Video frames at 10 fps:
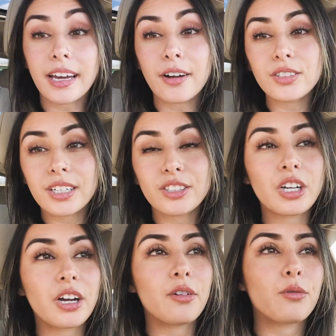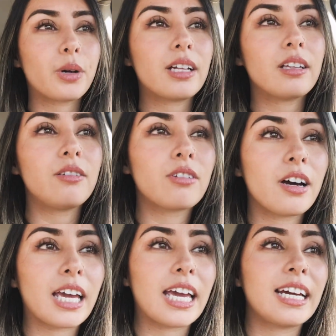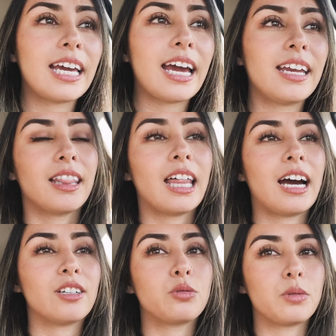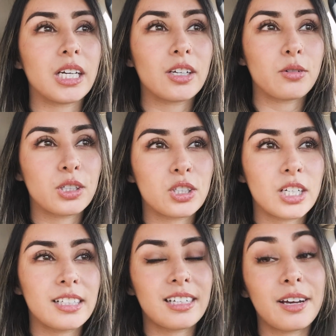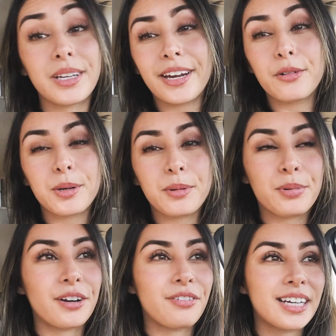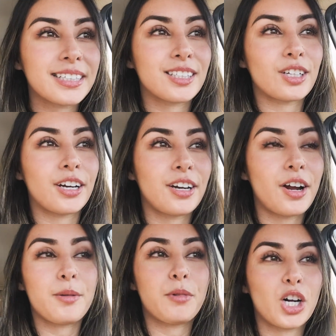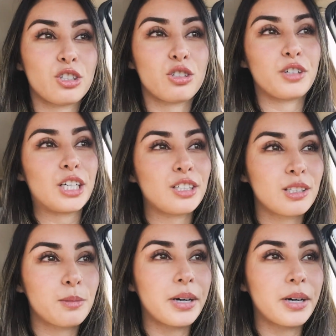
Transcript: I was gonna start weekly vlogging again last week, which is, I mean, it would have been perfect. It started on March 1st,